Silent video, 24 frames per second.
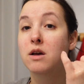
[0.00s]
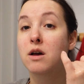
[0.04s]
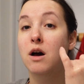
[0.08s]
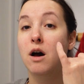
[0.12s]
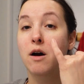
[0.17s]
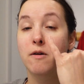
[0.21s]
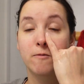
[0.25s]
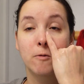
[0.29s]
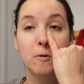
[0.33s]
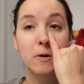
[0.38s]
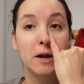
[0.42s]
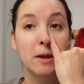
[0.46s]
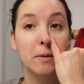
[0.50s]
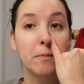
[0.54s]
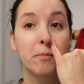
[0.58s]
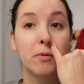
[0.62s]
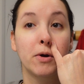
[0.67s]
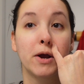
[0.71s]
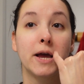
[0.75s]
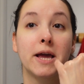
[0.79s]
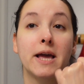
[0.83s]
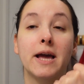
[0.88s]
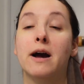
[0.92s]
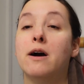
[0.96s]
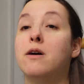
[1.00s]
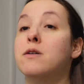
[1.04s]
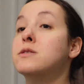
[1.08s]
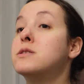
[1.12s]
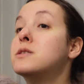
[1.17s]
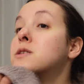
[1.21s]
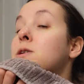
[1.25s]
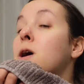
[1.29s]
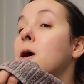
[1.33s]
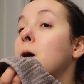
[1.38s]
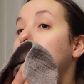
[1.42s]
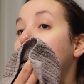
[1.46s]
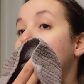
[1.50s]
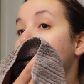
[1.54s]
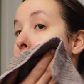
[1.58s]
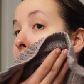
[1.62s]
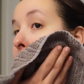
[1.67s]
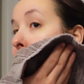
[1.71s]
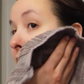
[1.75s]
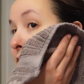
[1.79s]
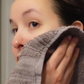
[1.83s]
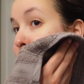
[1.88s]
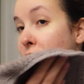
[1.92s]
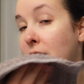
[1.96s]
avoiding breakouts because